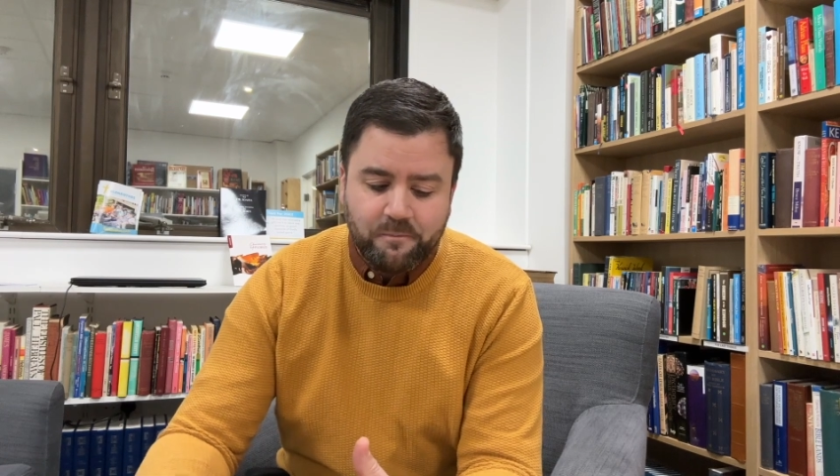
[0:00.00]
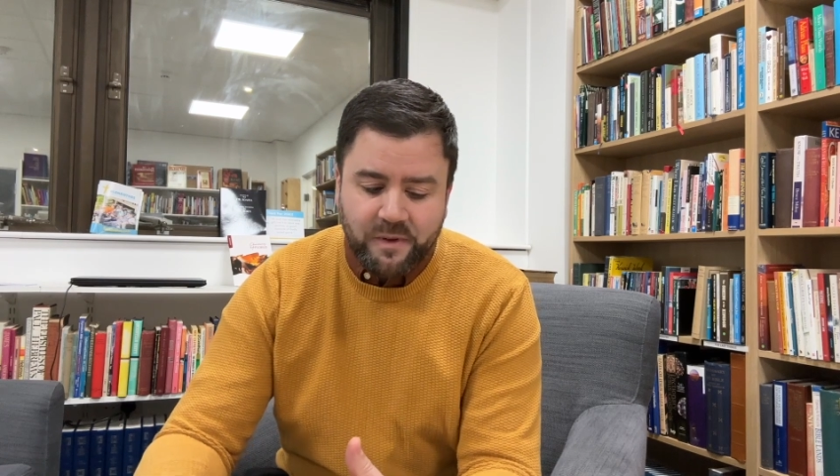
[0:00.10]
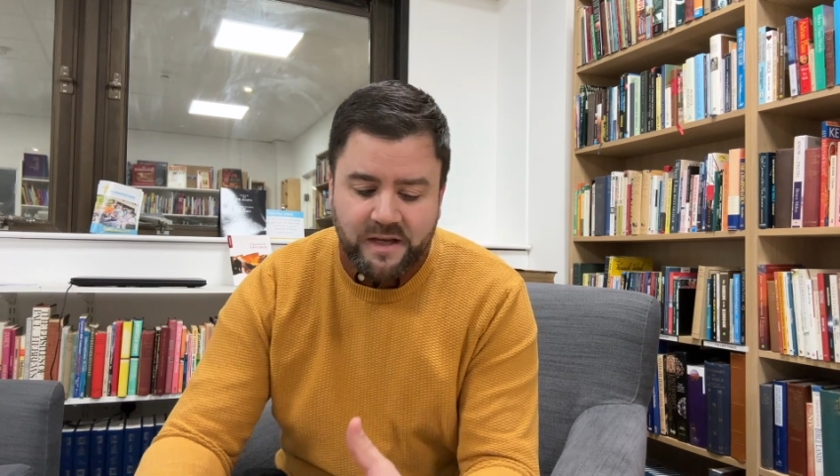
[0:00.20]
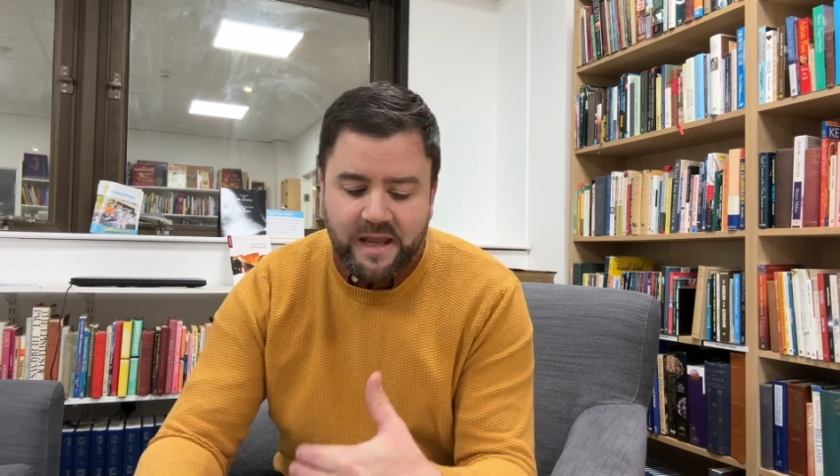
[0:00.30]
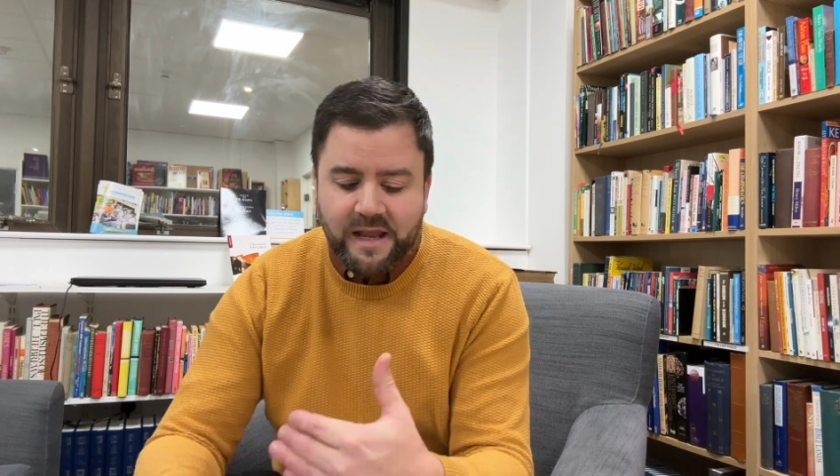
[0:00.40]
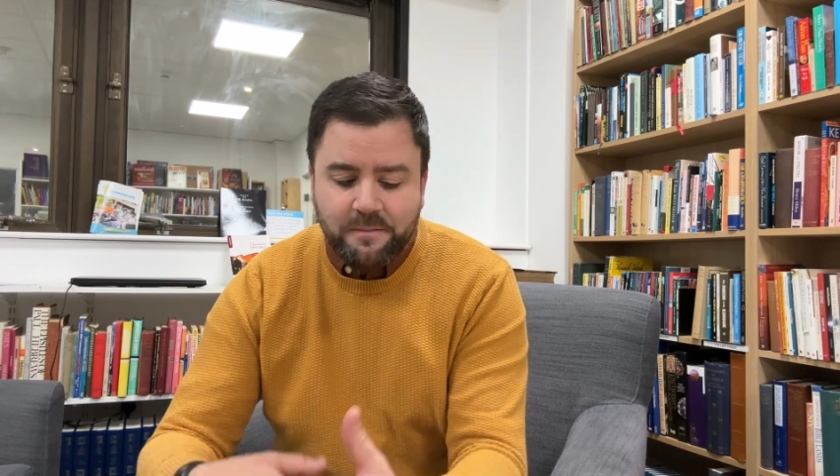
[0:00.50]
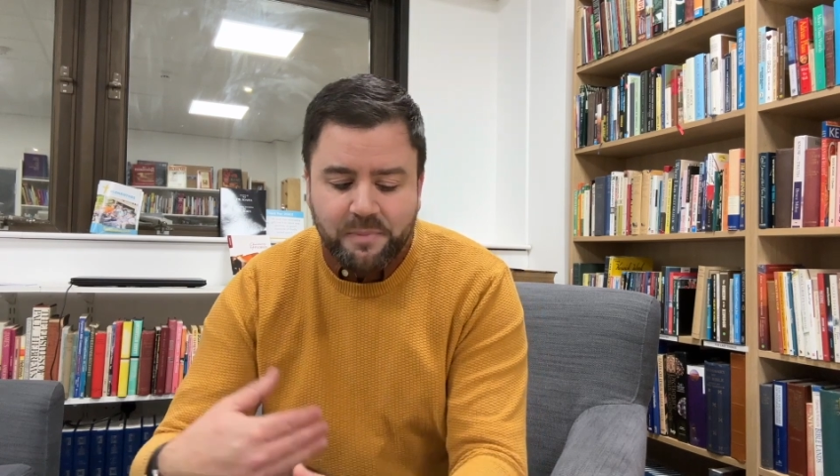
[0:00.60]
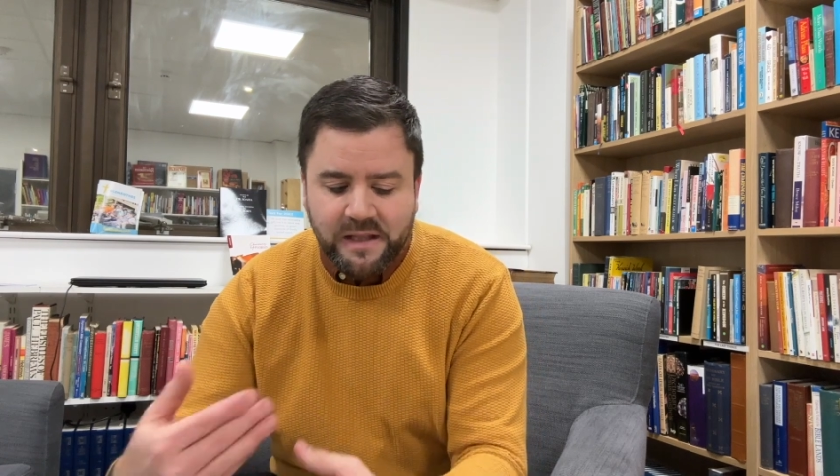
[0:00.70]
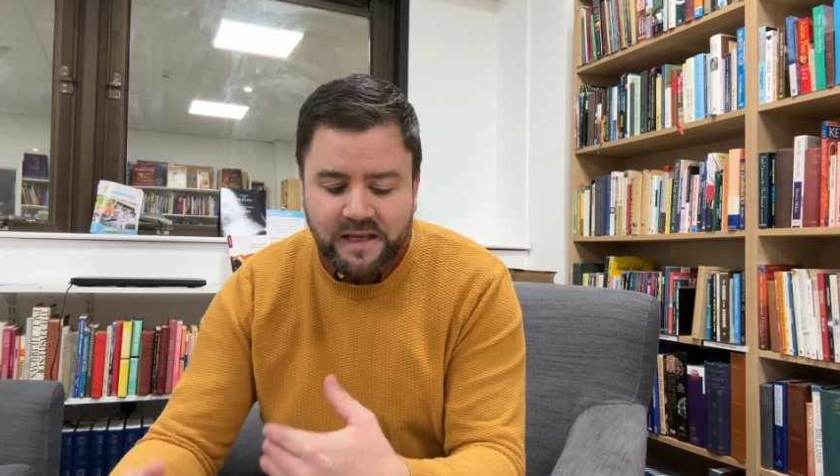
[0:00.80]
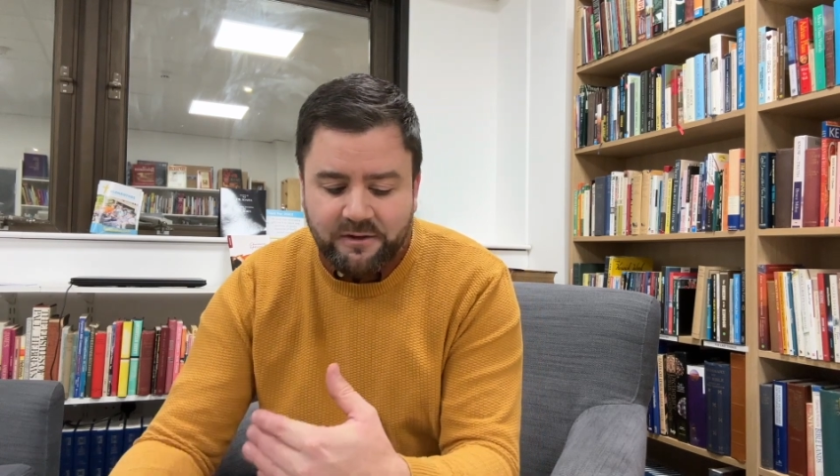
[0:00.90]
but in
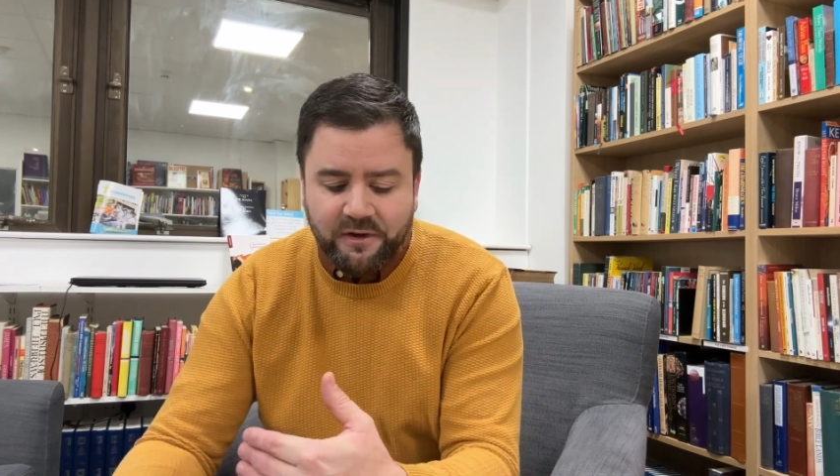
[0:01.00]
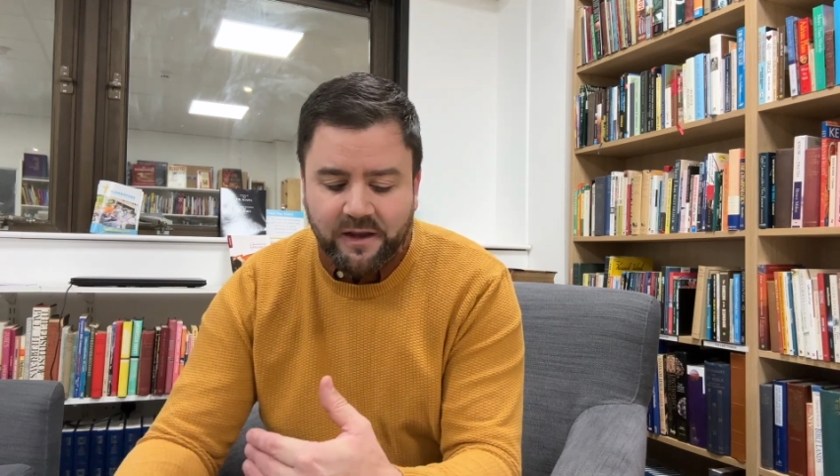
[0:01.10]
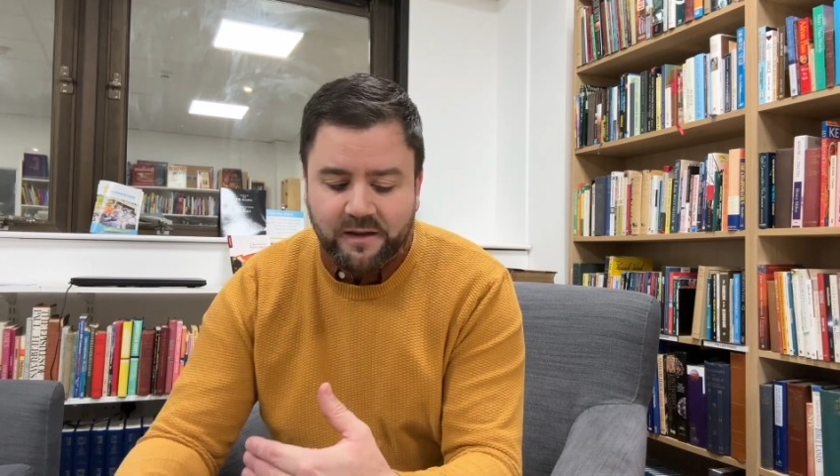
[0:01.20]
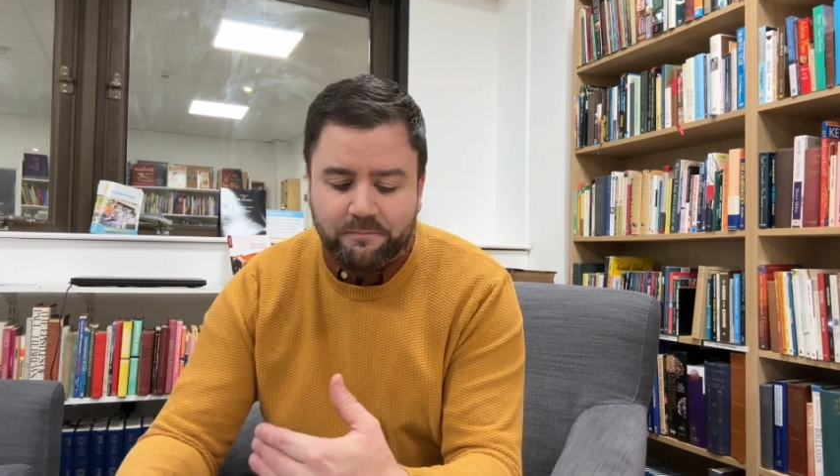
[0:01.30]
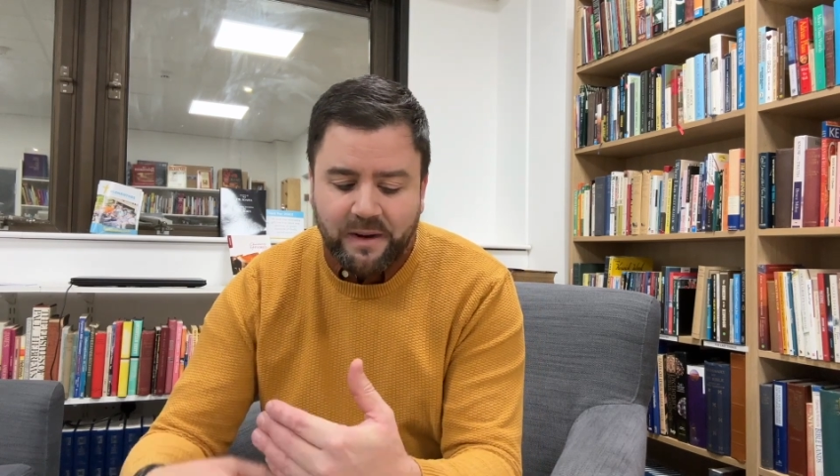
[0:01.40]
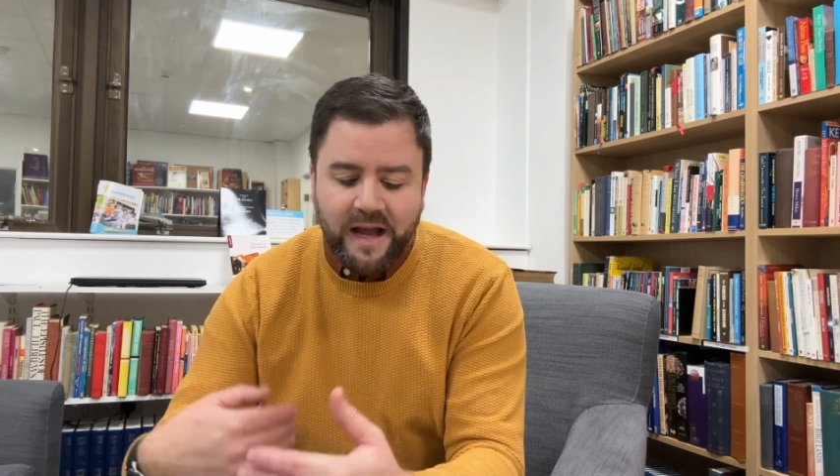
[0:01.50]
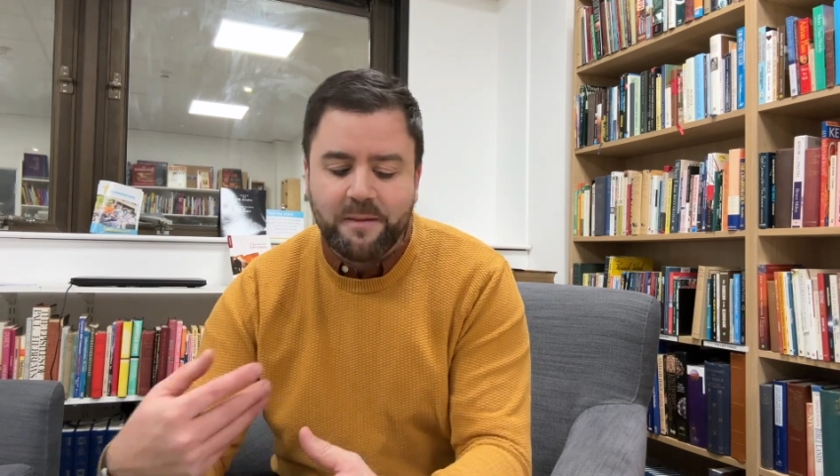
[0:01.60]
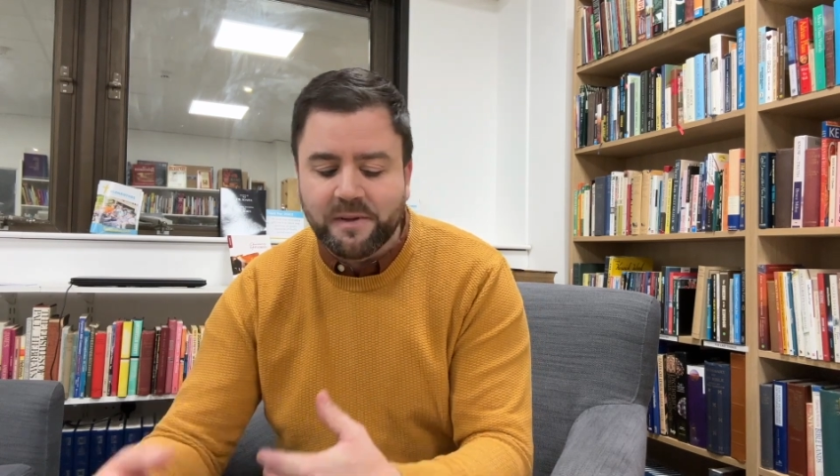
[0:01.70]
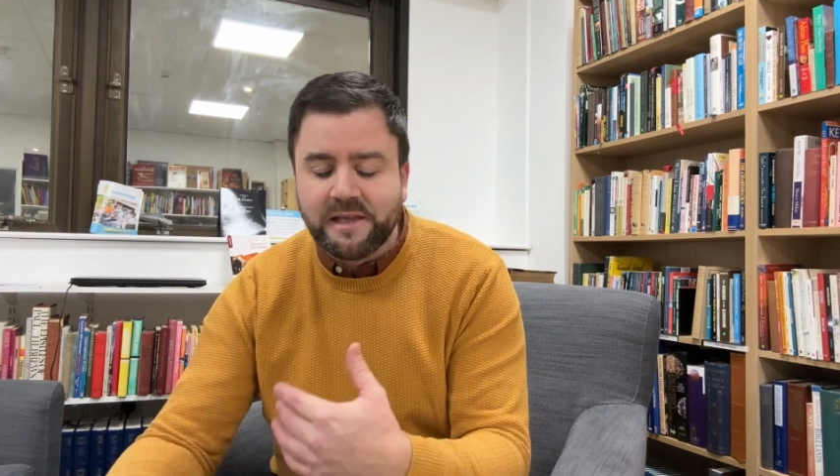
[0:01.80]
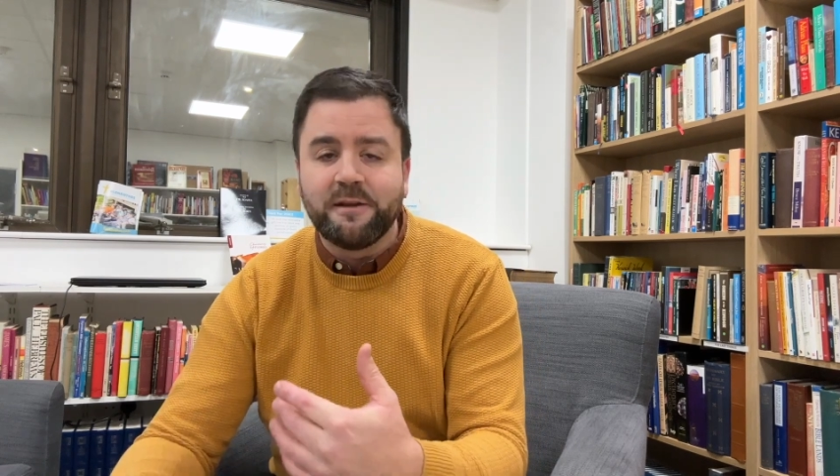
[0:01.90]
believing, by
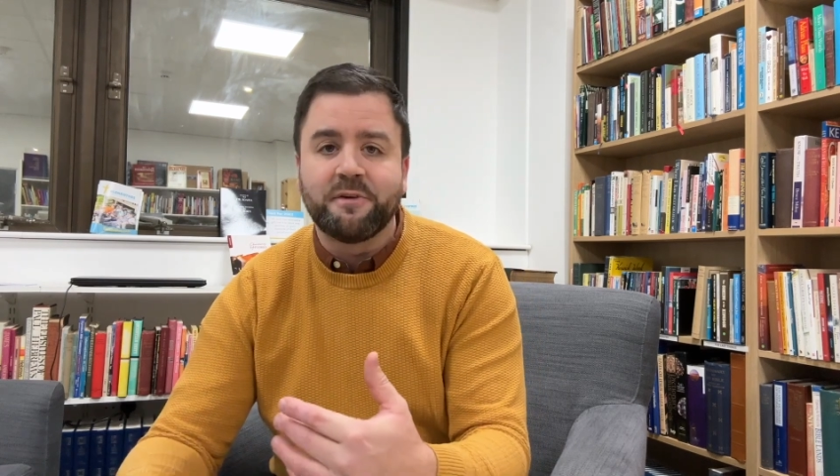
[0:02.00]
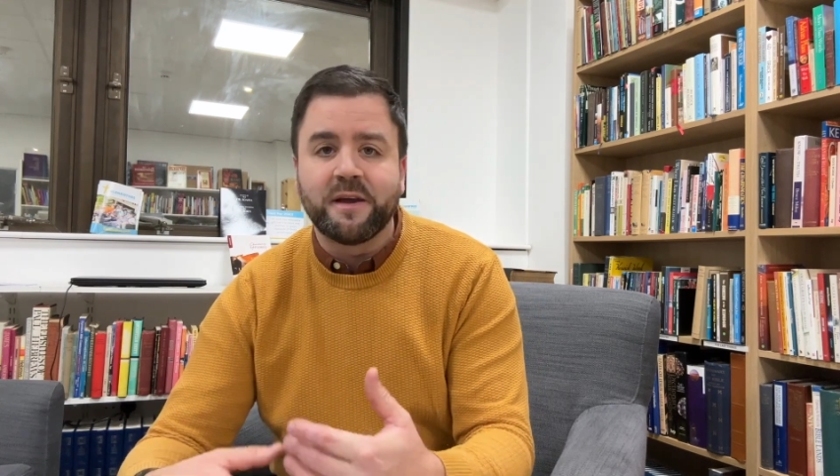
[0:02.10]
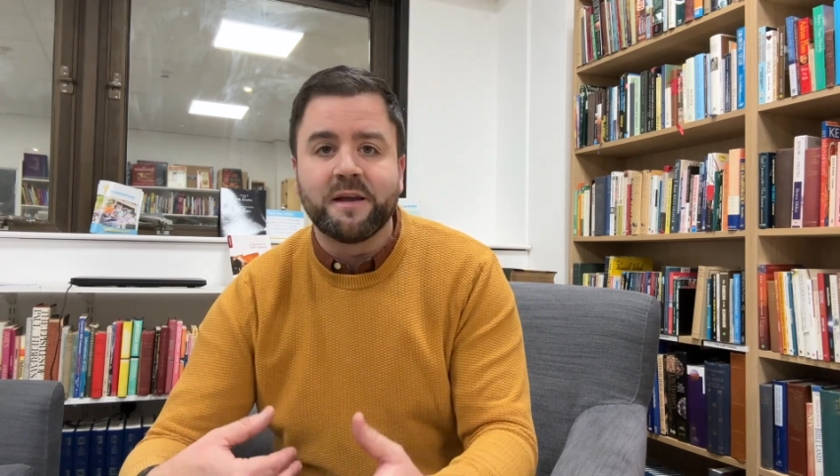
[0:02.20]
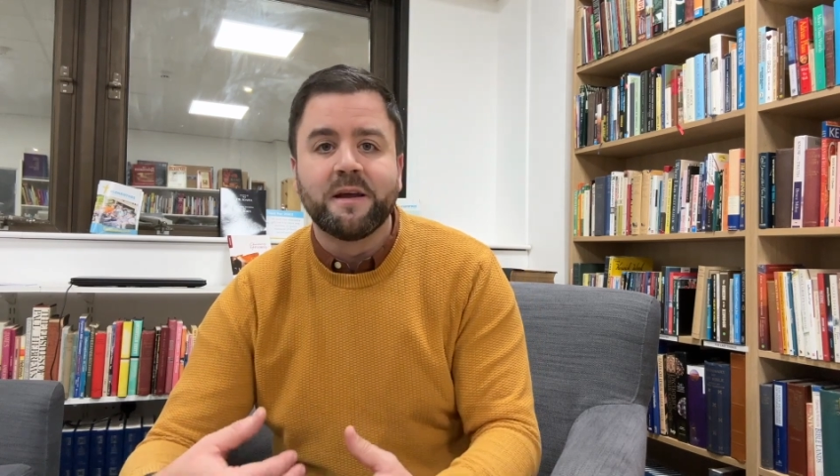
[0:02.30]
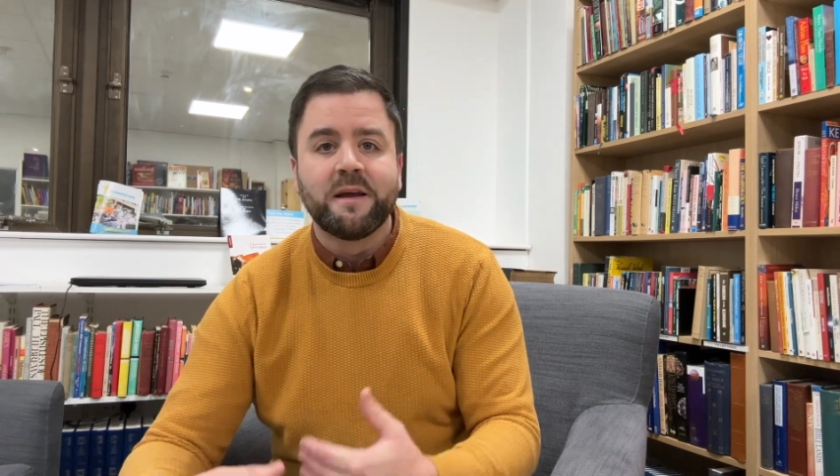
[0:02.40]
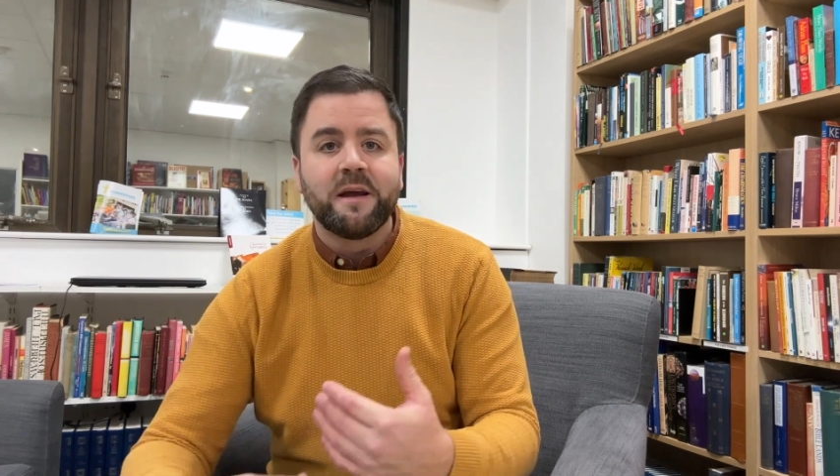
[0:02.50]
believing,